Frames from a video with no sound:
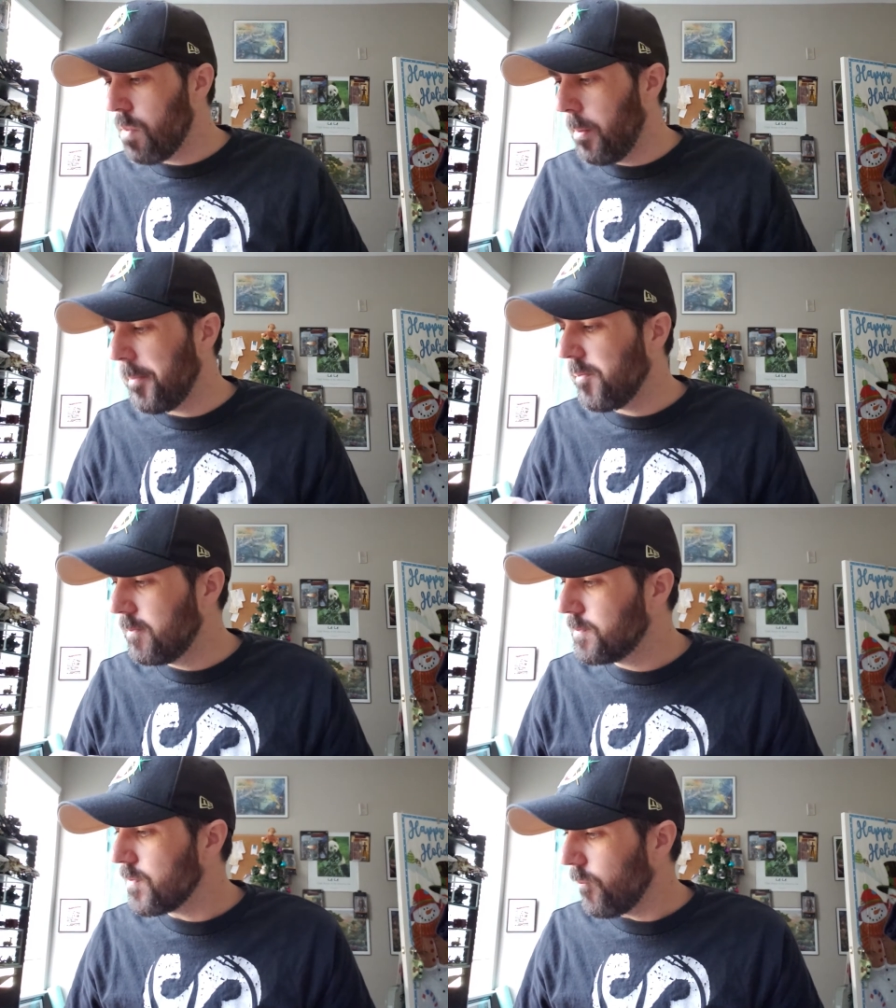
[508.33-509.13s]
All
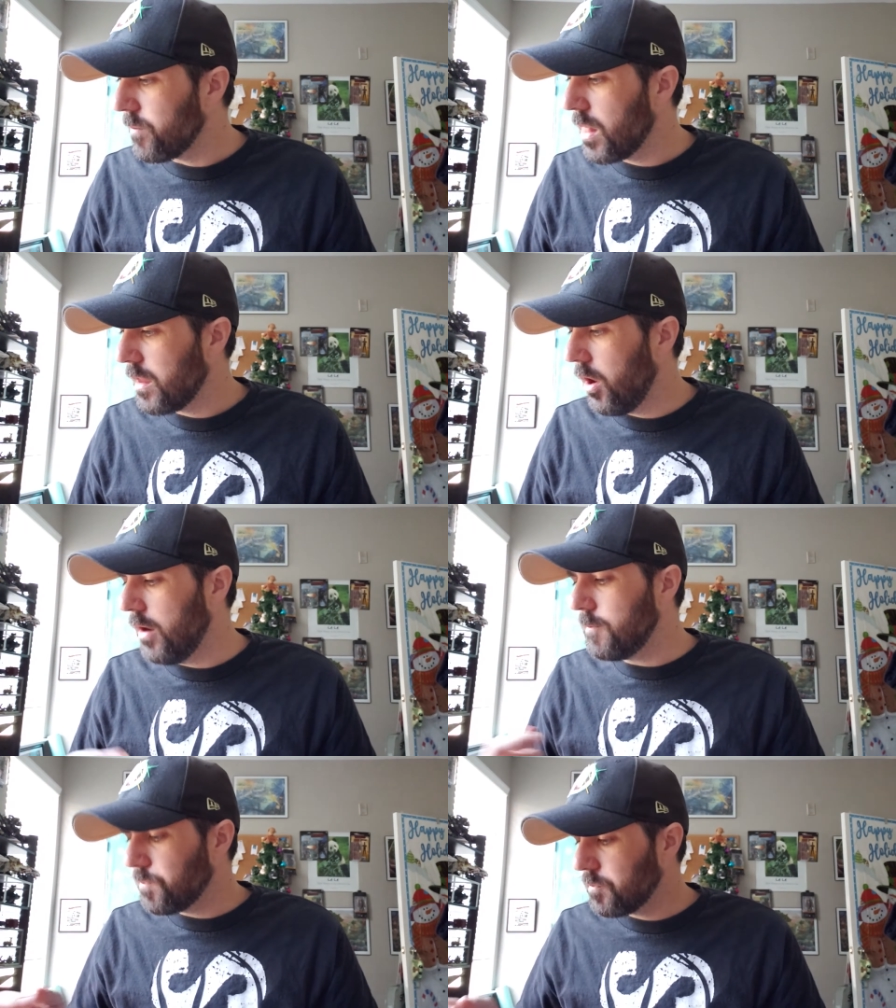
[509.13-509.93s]

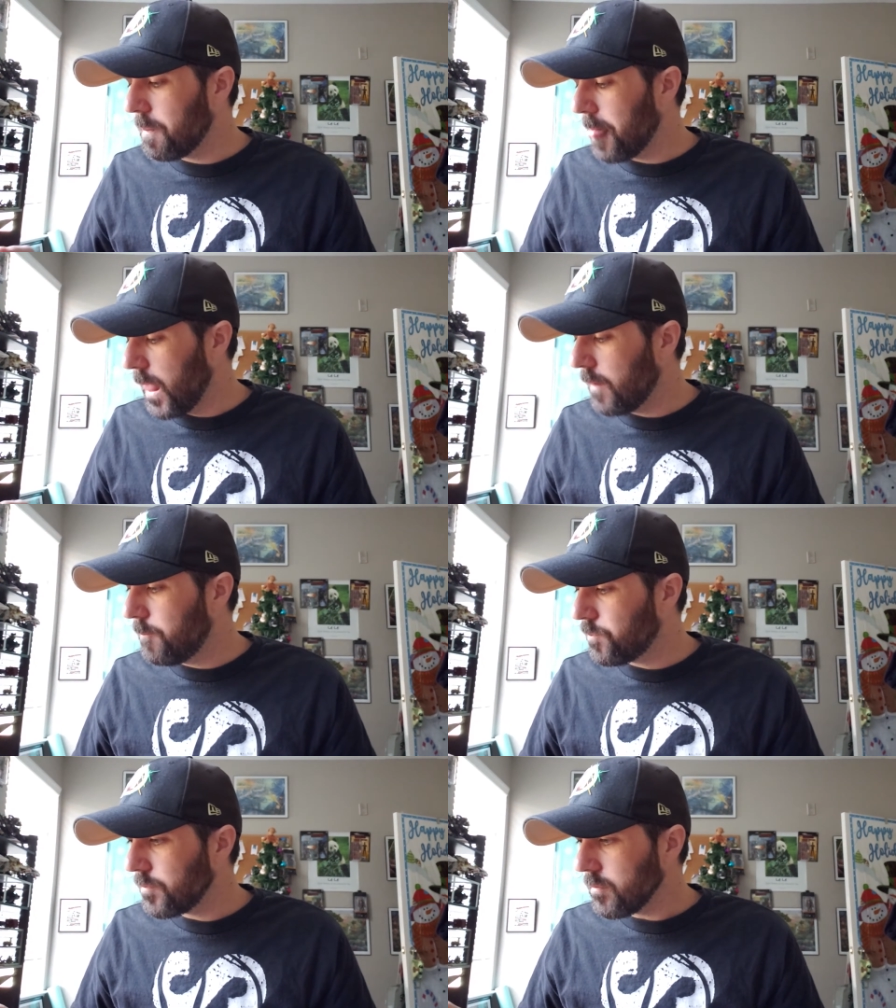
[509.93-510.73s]
right.
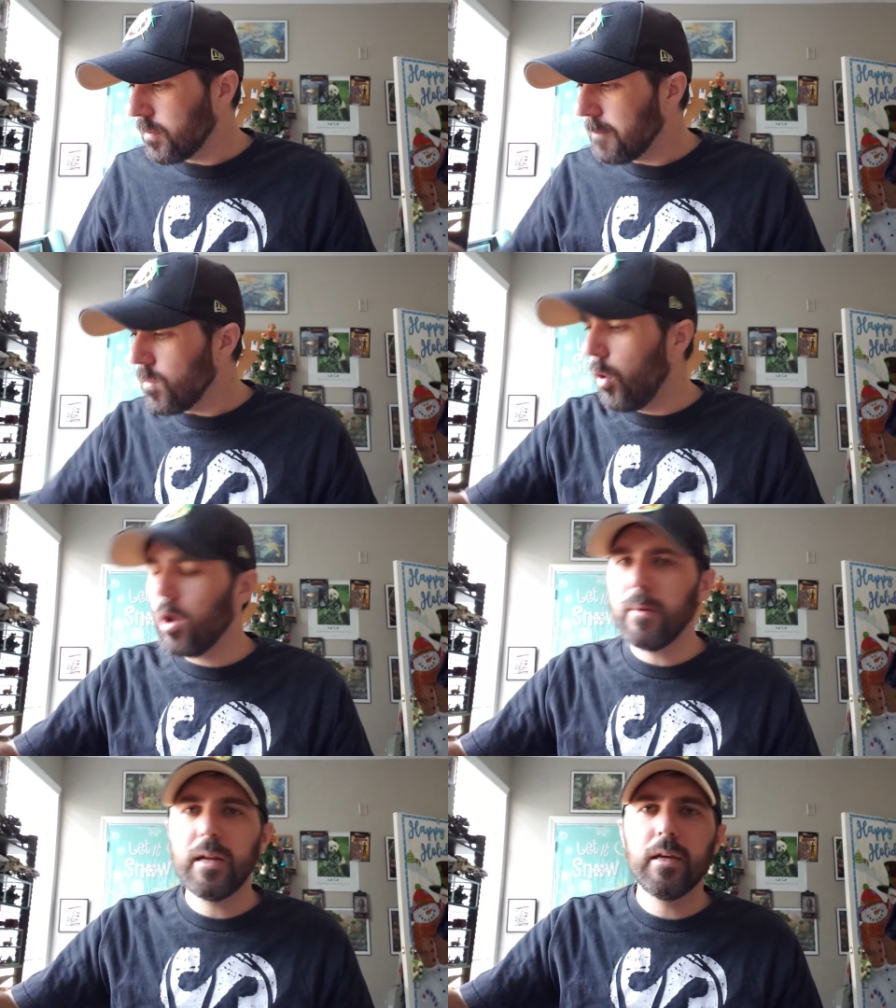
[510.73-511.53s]

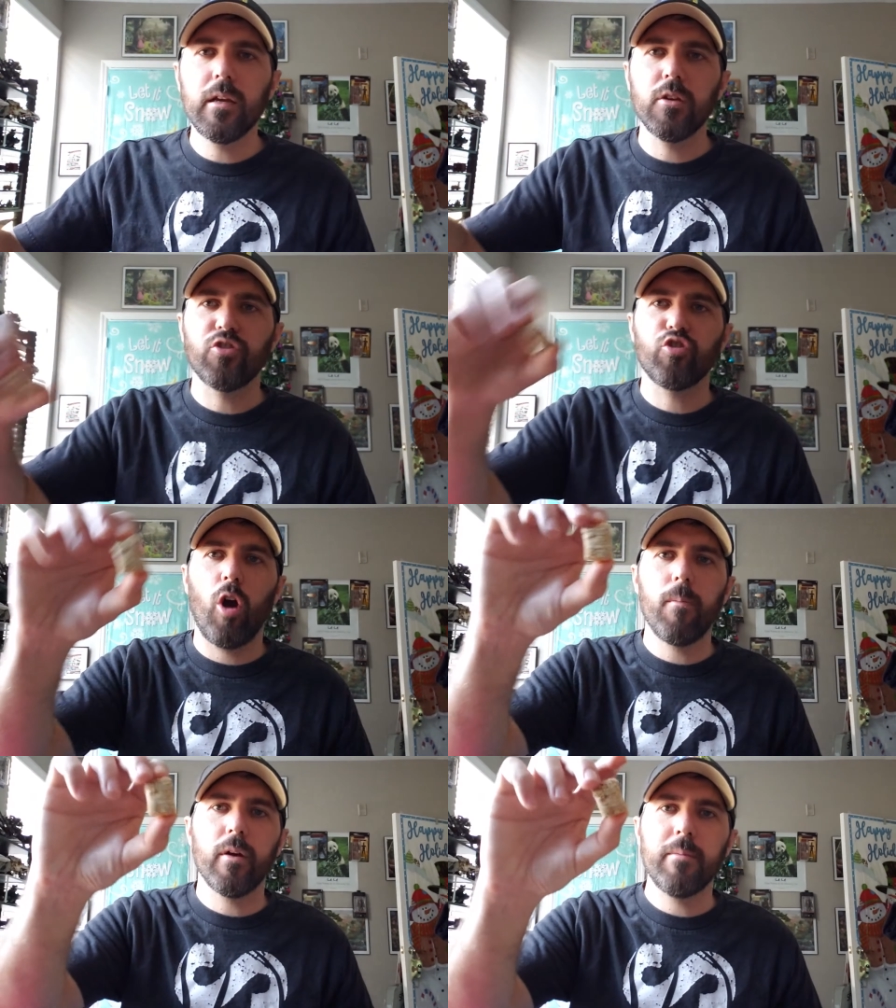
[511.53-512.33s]
What about a
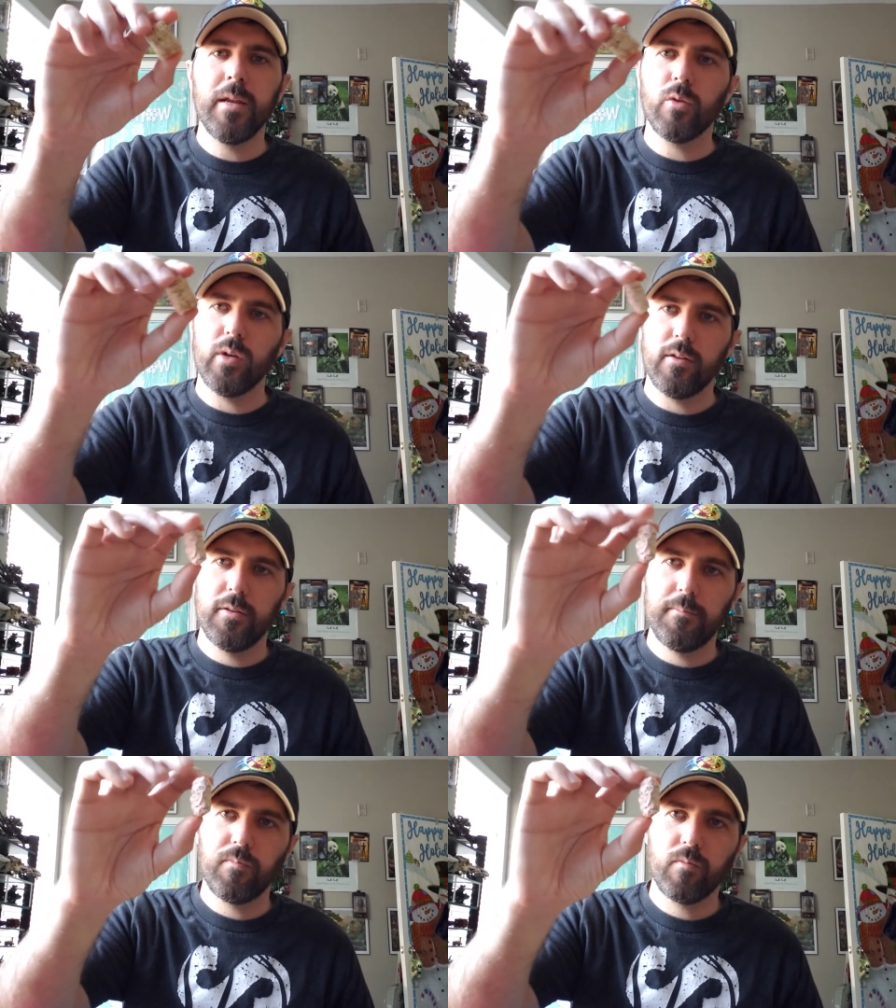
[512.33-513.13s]
strawberry mini
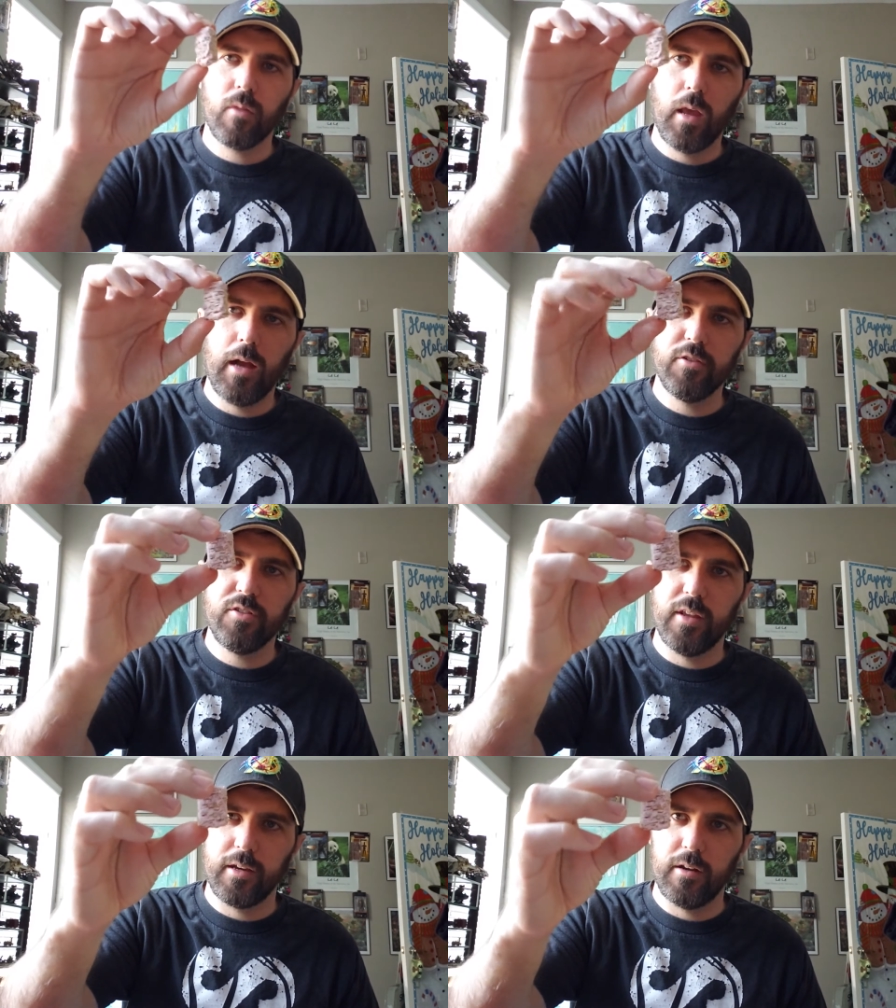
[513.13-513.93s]
wheat? How's this
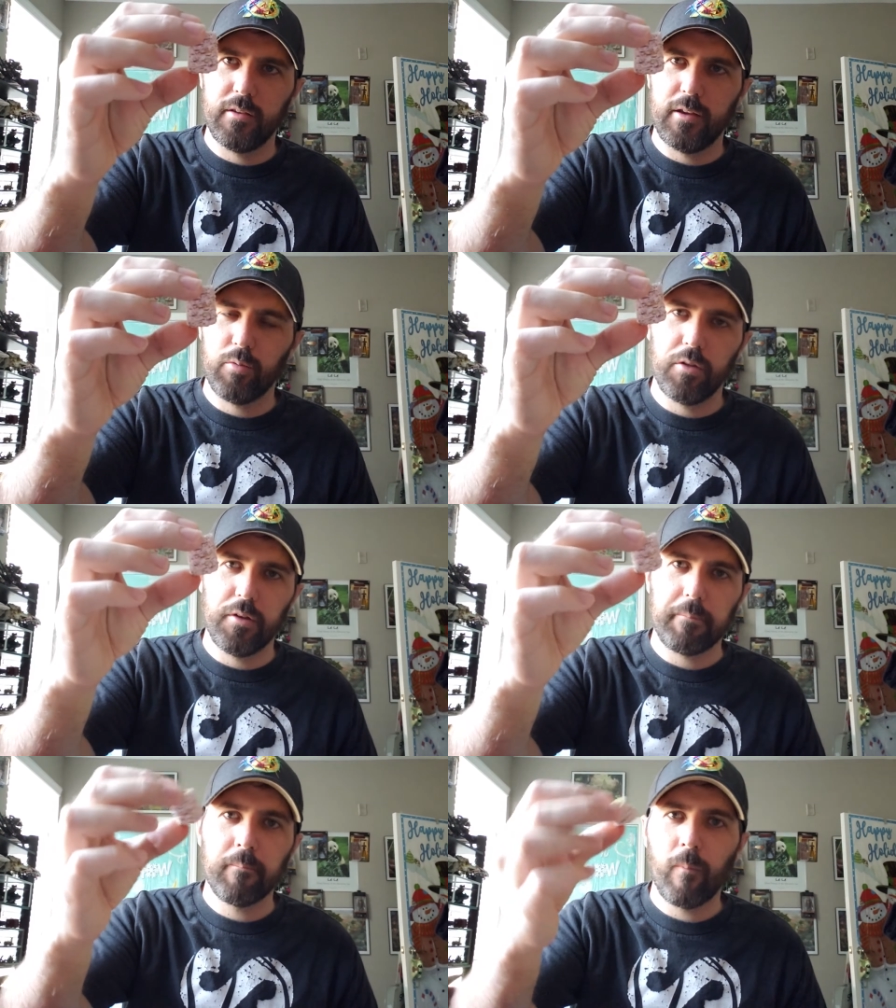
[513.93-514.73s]
thing going to taste? What do you think?